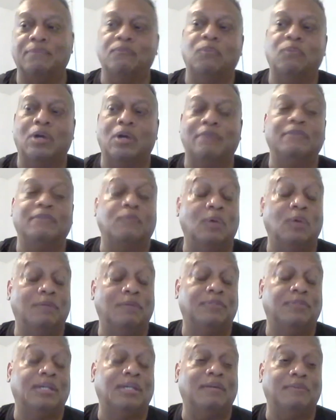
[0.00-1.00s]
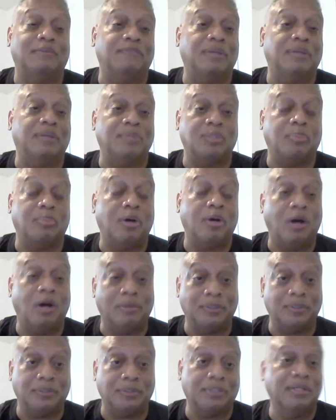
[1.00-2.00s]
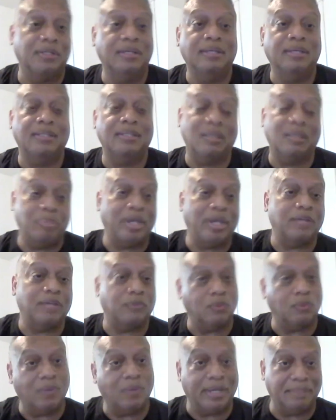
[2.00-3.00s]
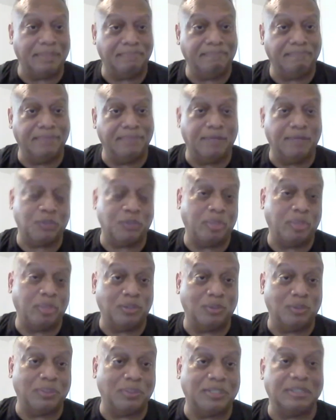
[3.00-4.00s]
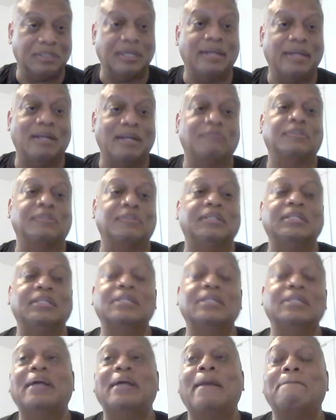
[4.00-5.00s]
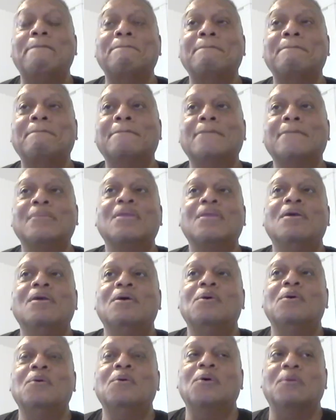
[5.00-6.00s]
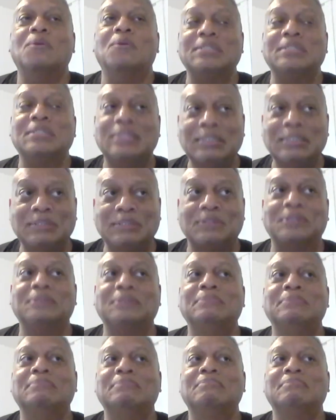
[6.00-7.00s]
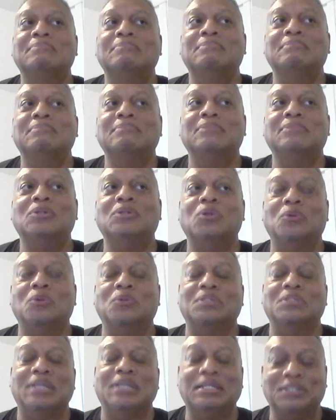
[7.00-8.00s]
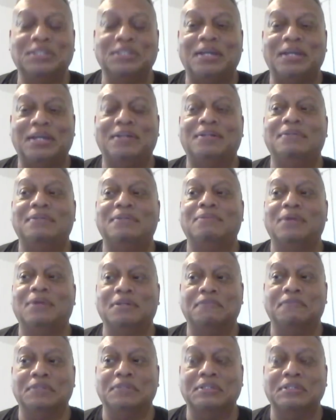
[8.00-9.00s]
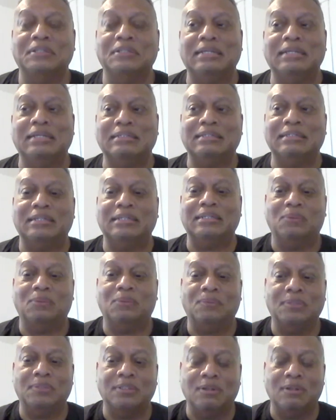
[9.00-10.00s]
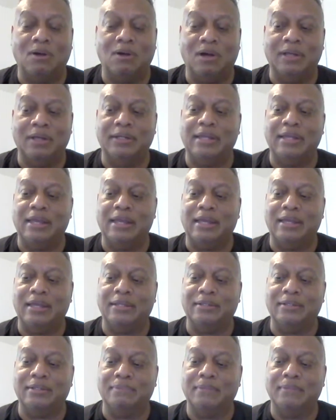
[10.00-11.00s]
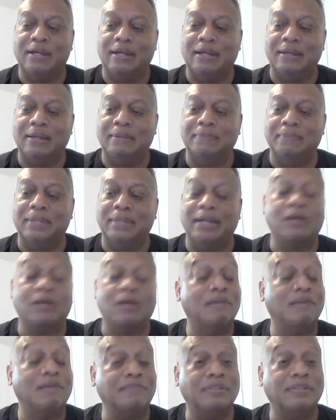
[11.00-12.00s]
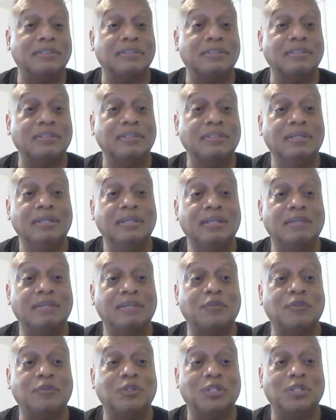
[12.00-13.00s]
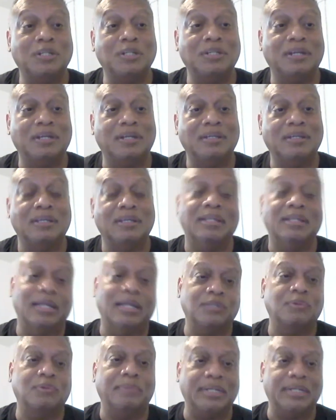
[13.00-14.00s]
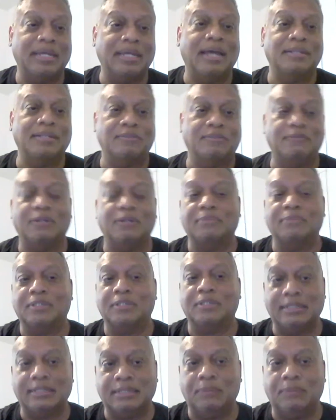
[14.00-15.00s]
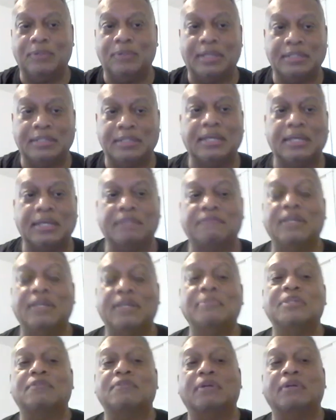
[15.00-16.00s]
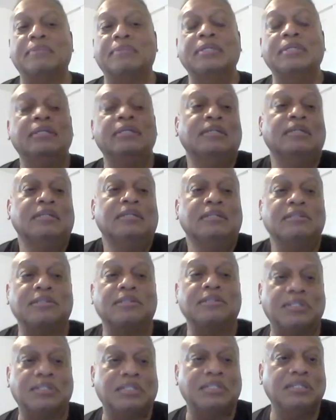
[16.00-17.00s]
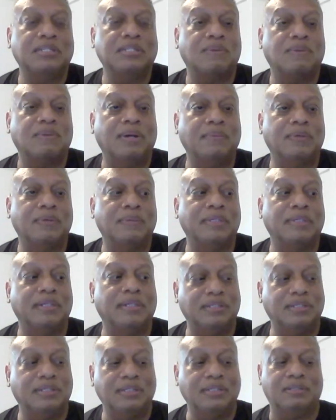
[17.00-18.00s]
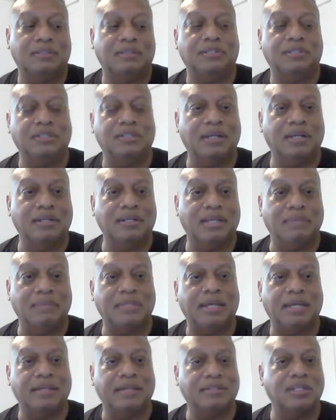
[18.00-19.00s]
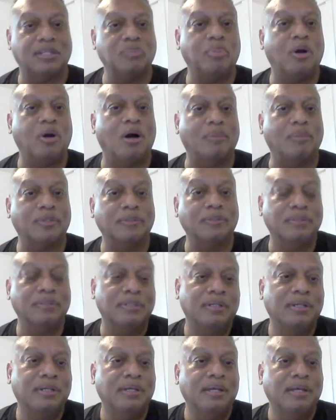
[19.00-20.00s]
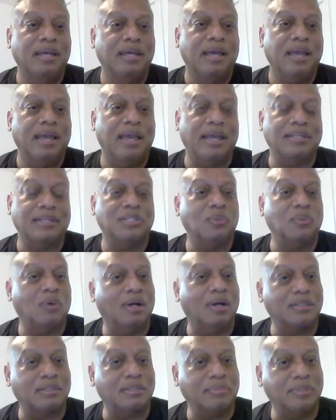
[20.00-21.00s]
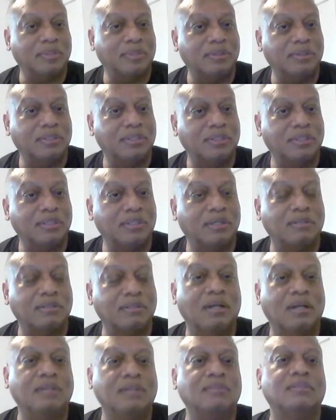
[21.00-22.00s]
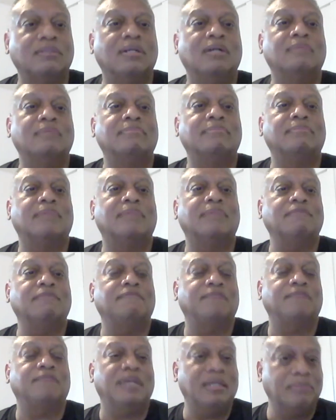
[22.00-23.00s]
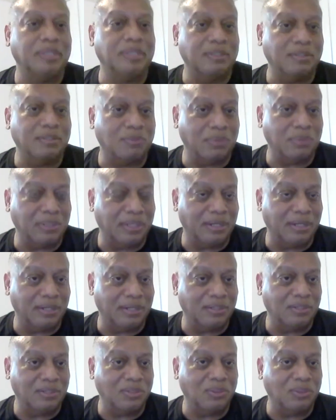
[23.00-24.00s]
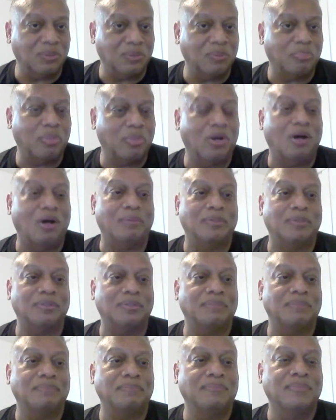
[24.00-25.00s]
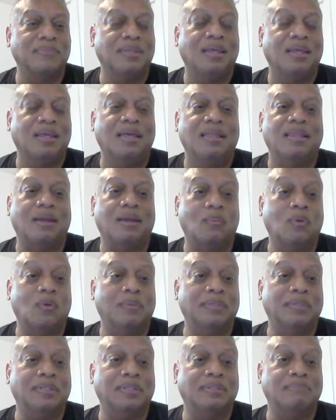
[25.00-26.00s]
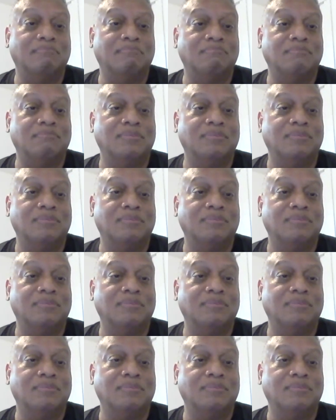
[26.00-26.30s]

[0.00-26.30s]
one of our family's Palmers. They passed for white, never spoke to us again after they did that. Well, my sister, who was the educator working for Scholastic, was on at a conference in Virginia, and that's where my dad's from. So that's where that side of the family's from. So she sees this white woman and sees her. She's got a name tag that says Palmer, and she walks up to her and she goes, "Oh, you know, my family is related to Palmers." That woman